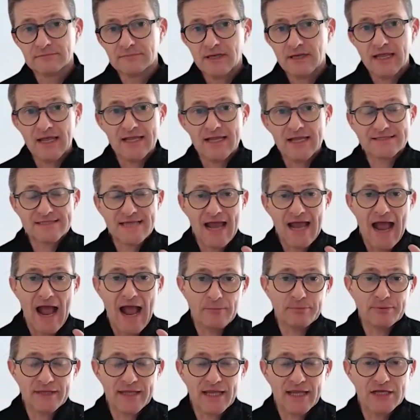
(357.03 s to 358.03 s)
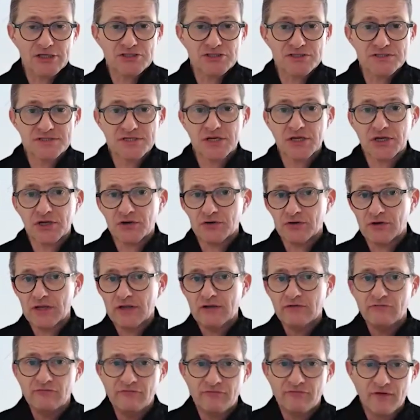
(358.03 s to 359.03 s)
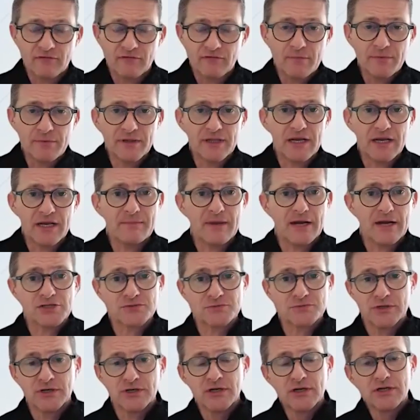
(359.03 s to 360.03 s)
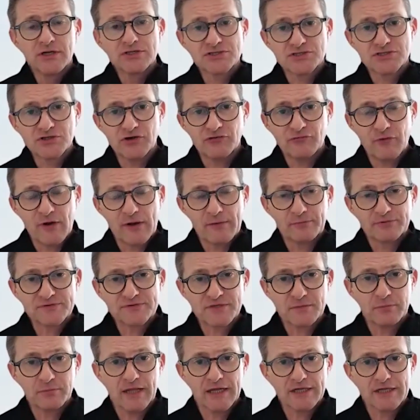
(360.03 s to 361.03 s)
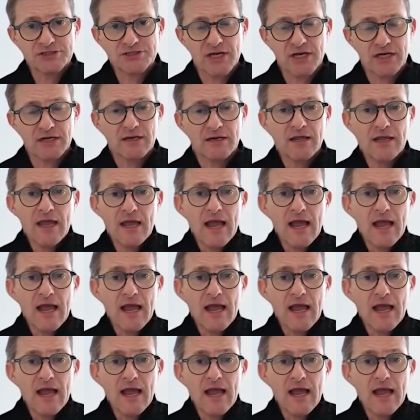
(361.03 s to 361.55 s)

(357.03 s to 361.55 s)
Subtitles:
It's application security, vulnerability management, software supply chain,